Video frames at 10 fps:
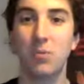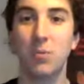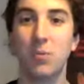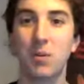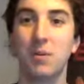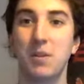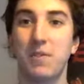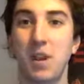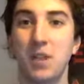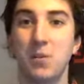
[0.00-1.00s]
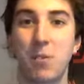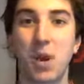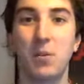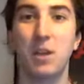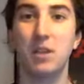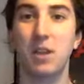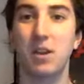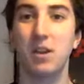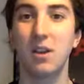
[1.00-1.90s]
more warmed up in the face, but we need to